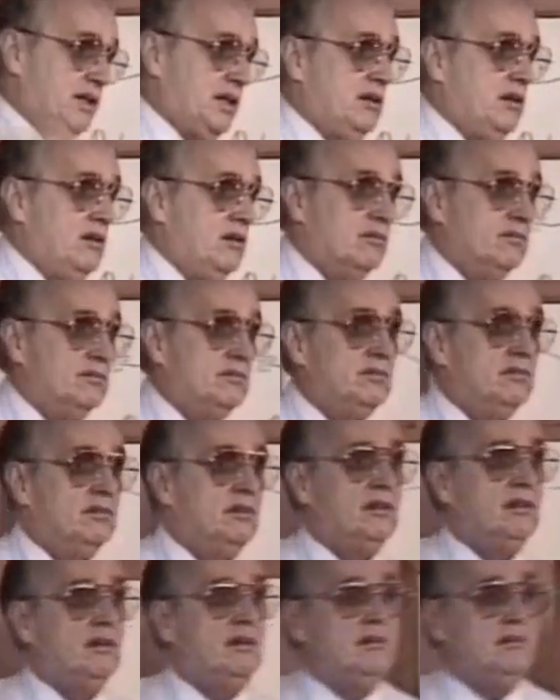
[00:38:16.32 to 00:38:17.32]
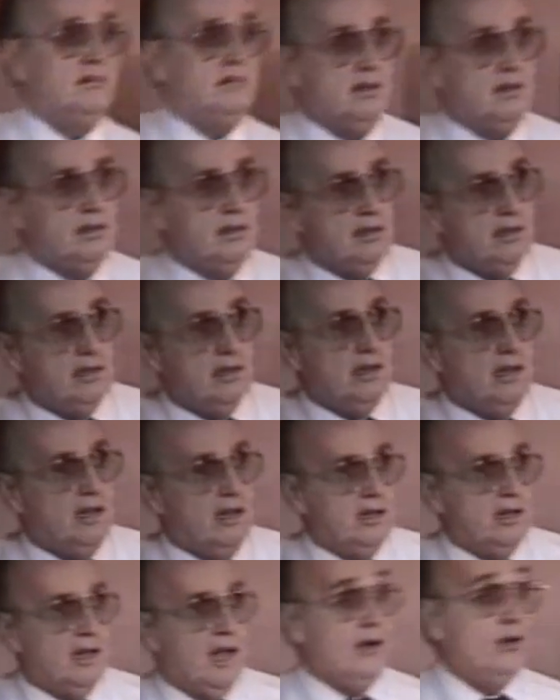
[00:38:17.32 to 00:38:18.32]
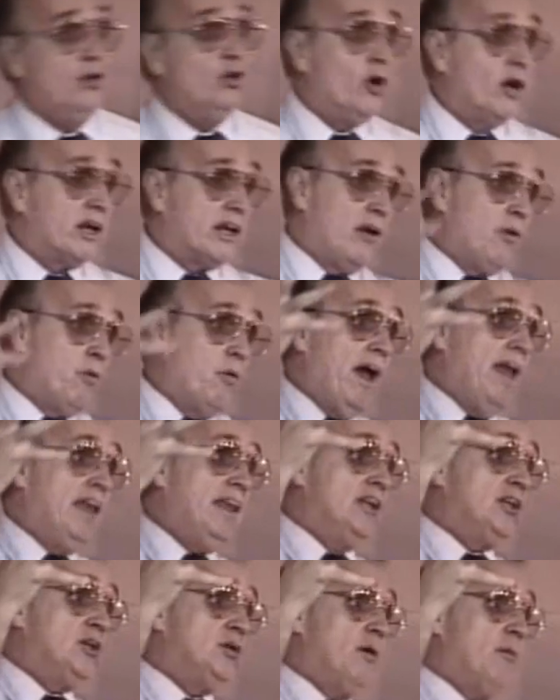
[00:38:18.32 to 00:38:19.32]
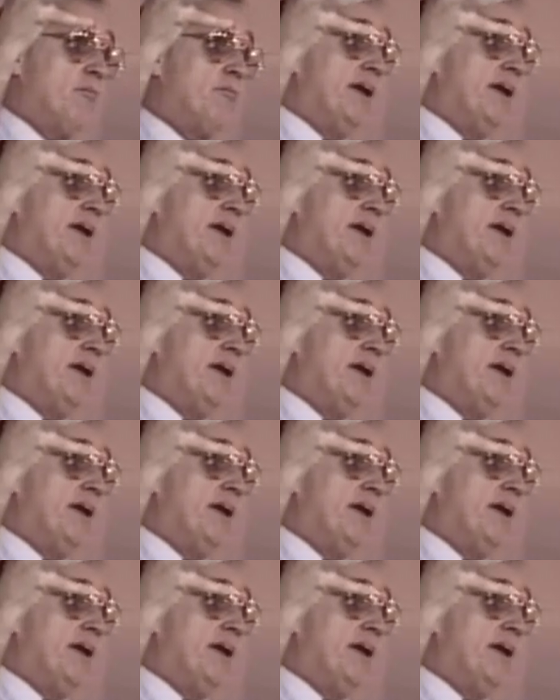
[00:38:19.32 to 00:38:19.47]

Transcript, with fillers: within you and looking, waiting to